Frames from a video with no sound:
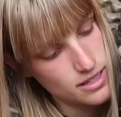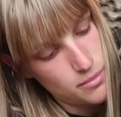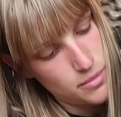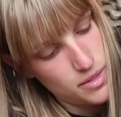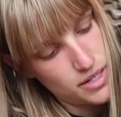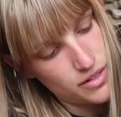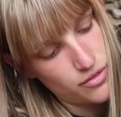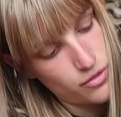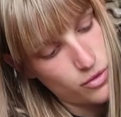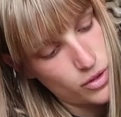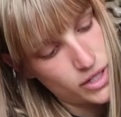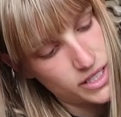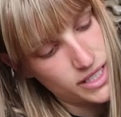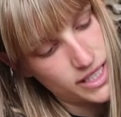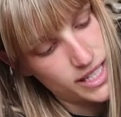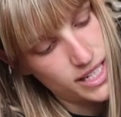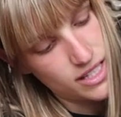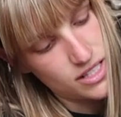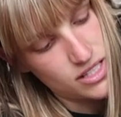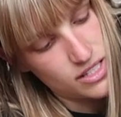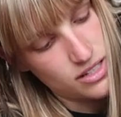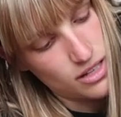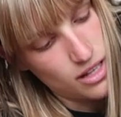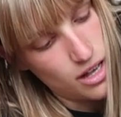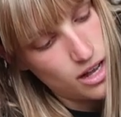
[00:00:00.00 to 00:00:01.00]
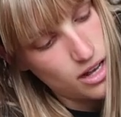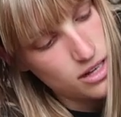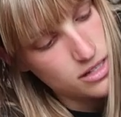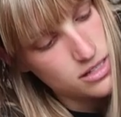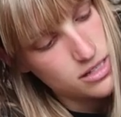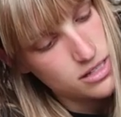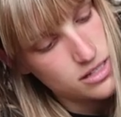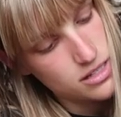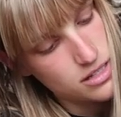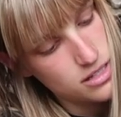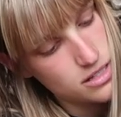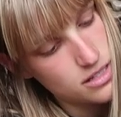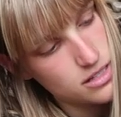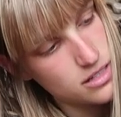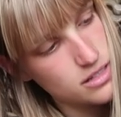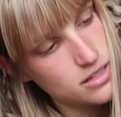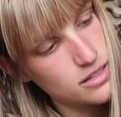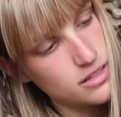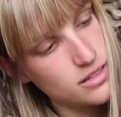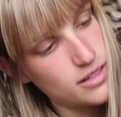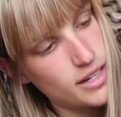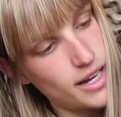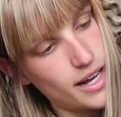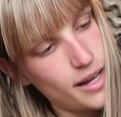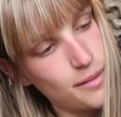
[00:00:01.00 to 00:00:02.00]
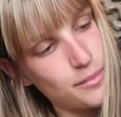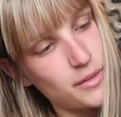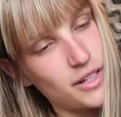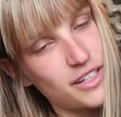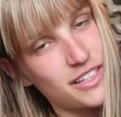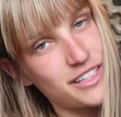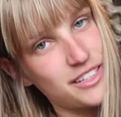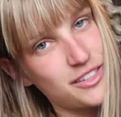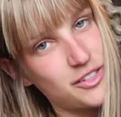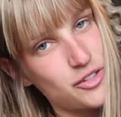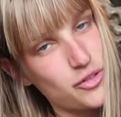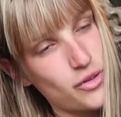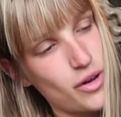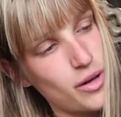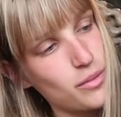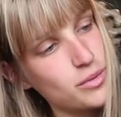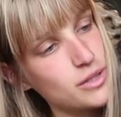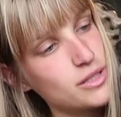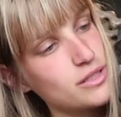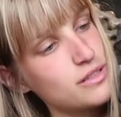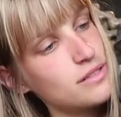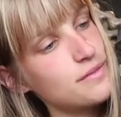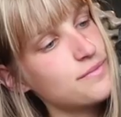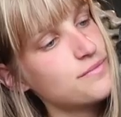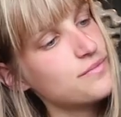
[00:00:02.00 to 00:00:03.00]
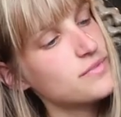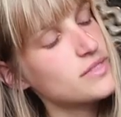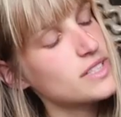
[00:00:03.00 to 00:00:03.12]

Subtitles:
But if one gets lost, I'm not in trouble.